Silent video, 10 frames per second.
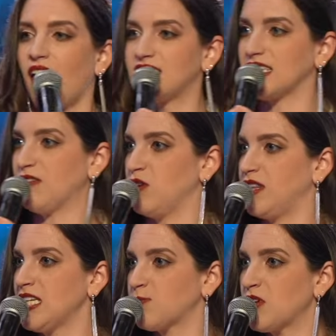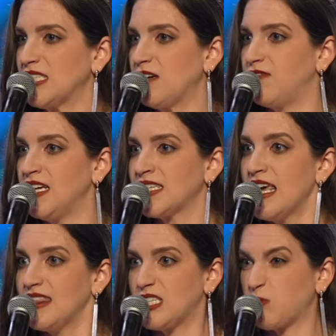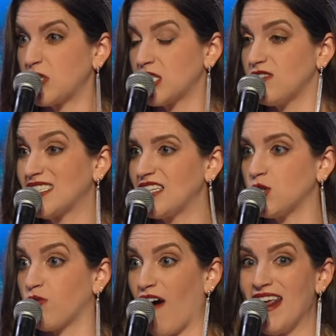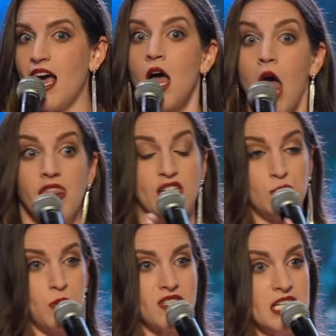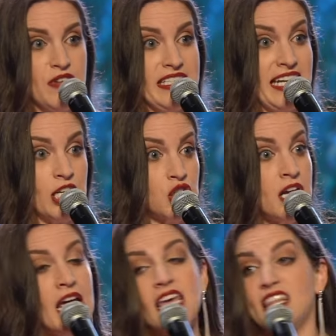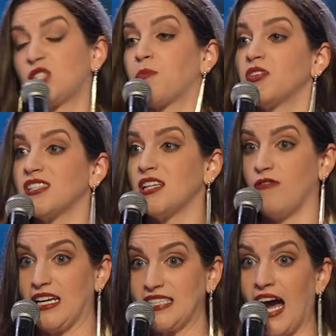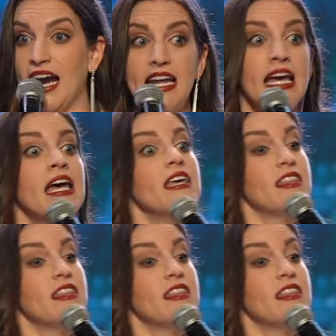God delivered this person of this. This person of schizophrenia. This person of addiction. This person of anxiety.